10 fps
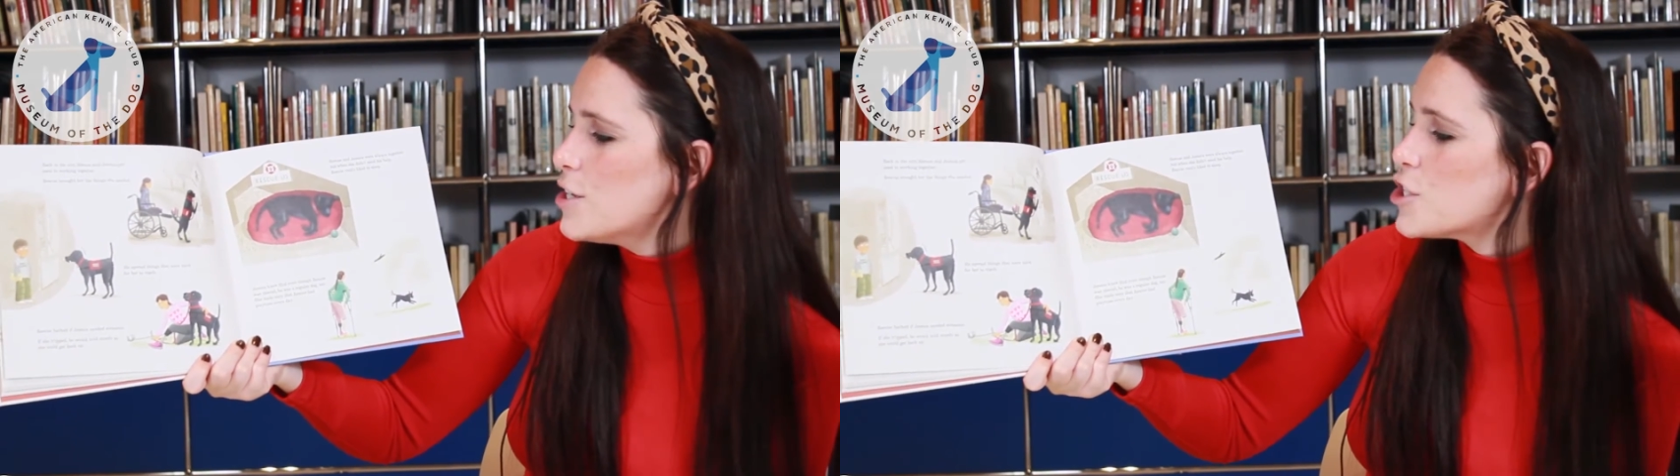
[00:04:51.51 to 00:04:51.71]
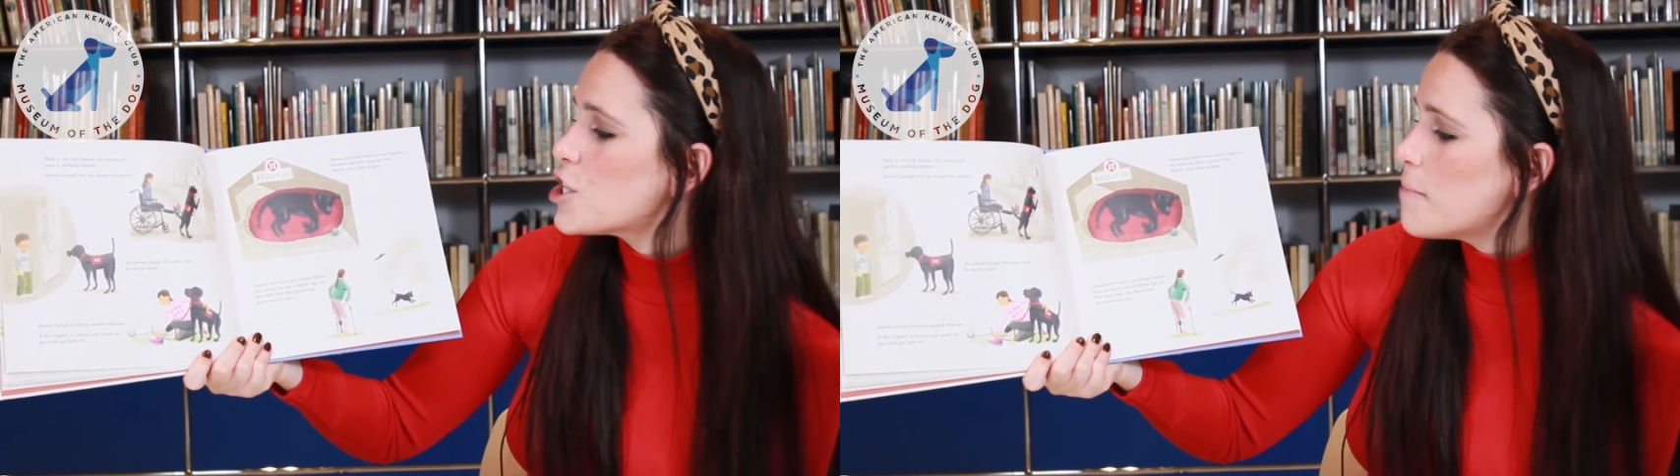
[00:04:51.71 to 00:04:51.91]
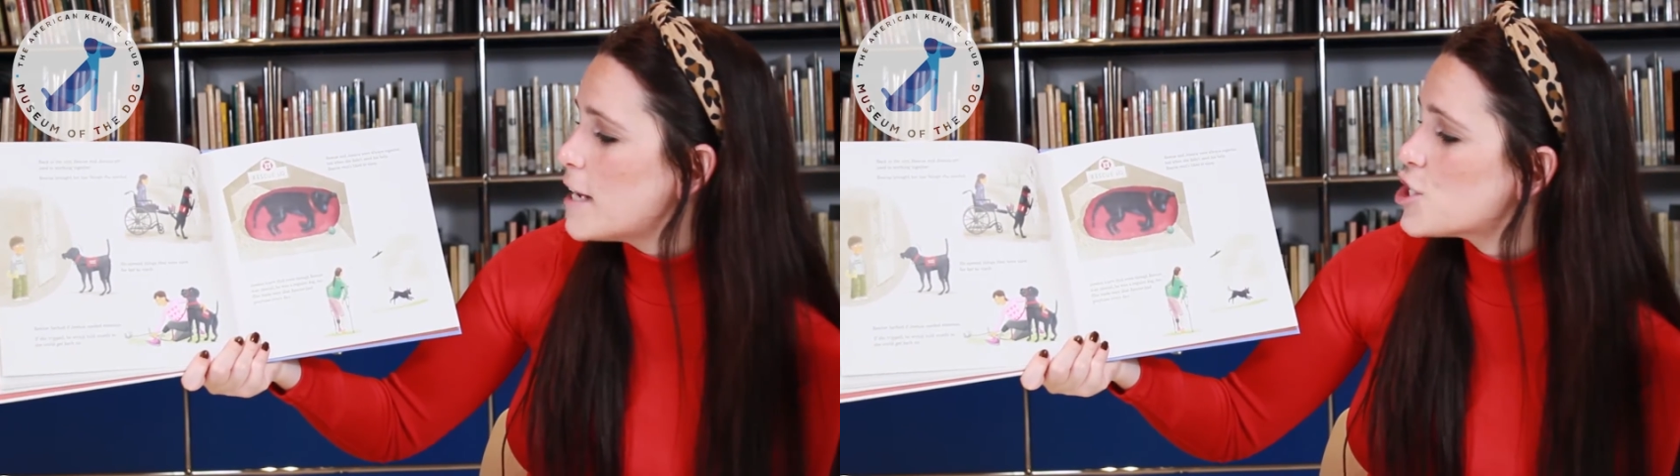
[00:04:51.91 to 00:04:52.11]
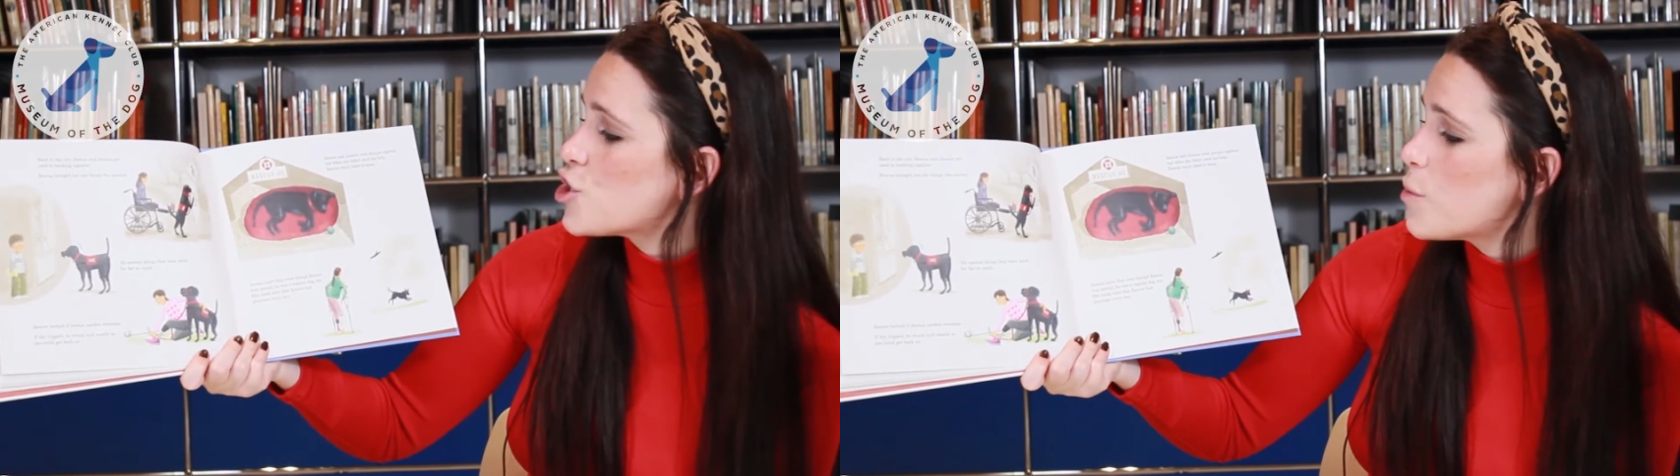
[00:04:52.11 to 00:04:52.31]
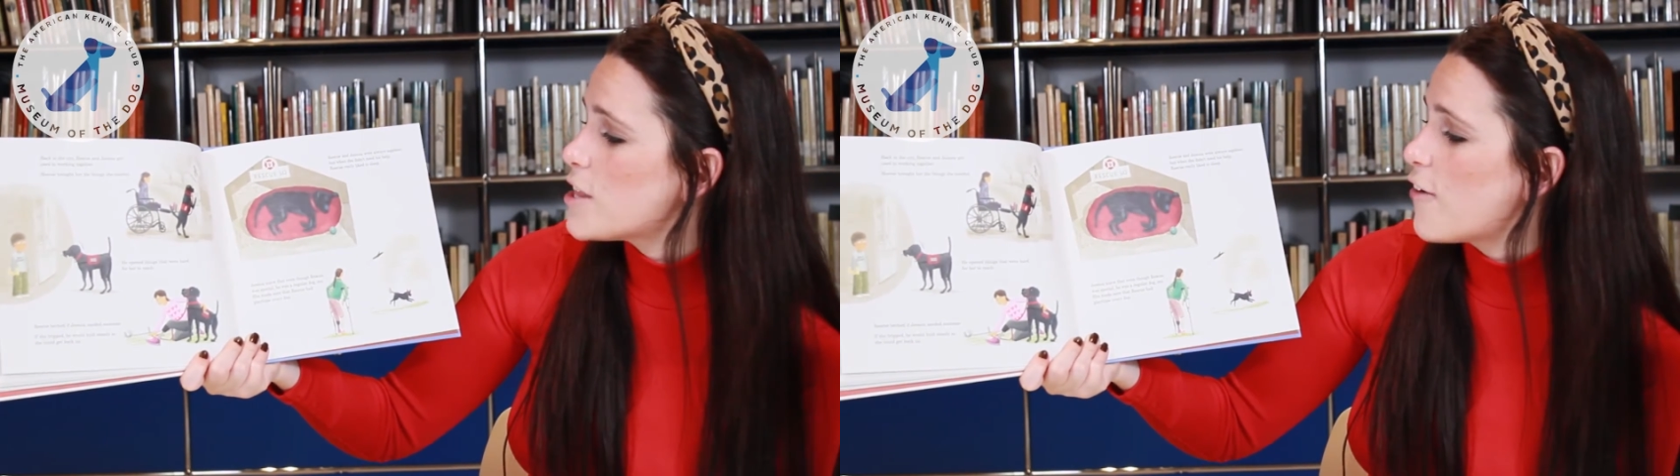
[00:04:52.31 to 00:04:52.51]
She made
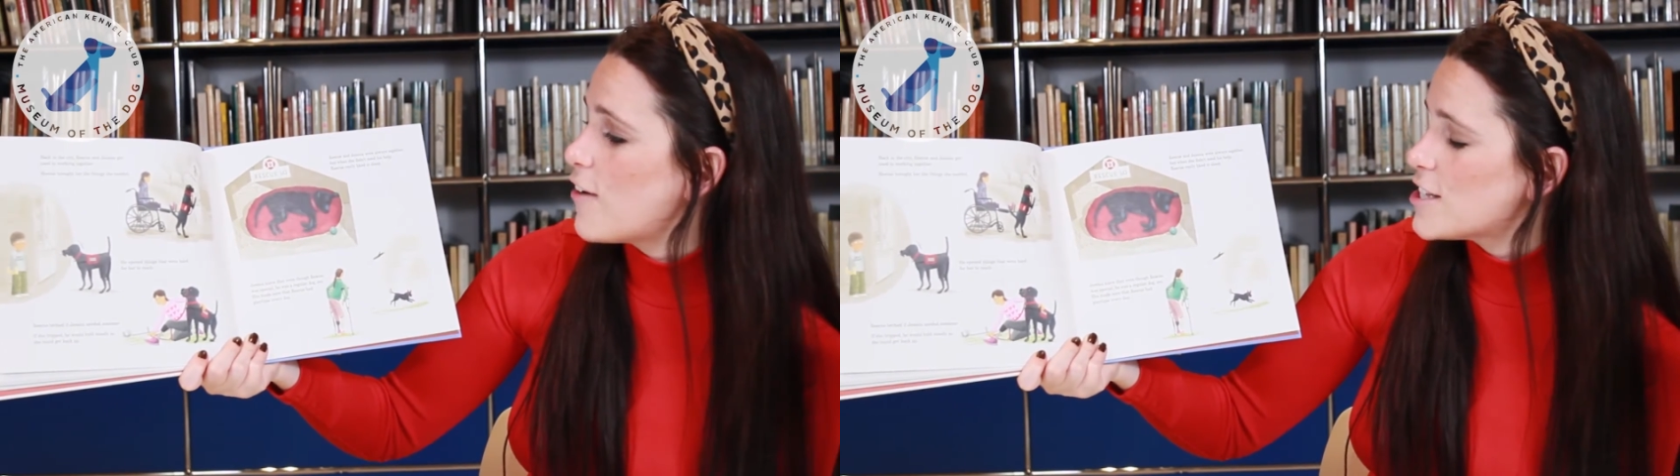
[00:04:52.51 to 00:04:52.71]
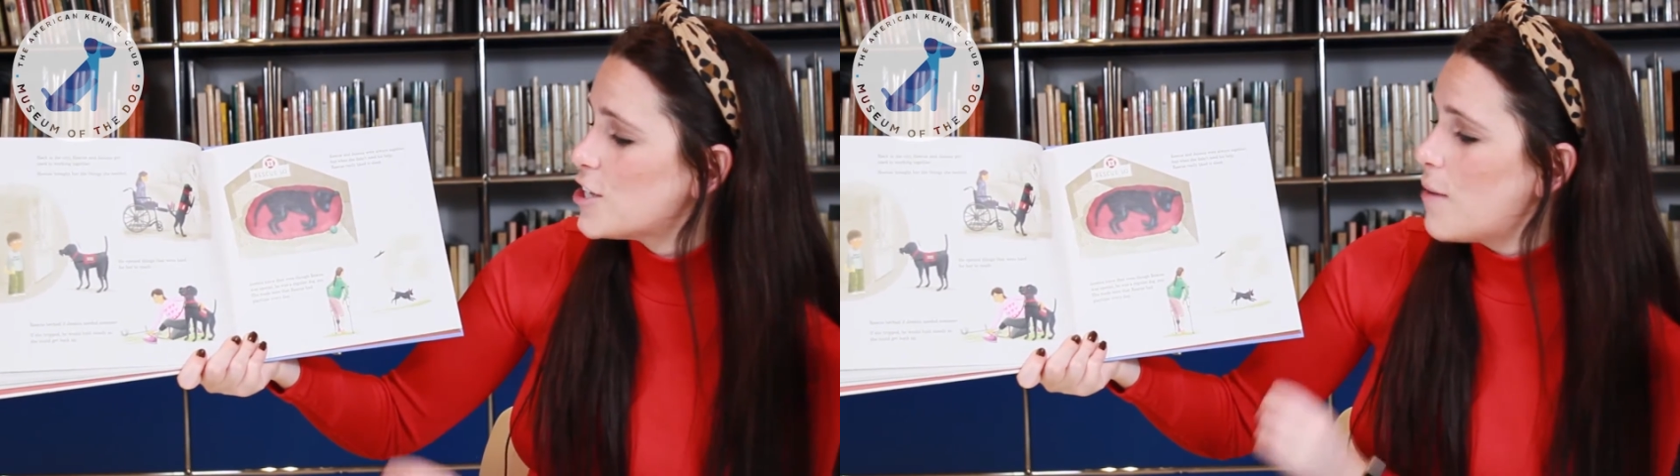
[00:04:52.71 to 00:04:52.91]
sure that Rescue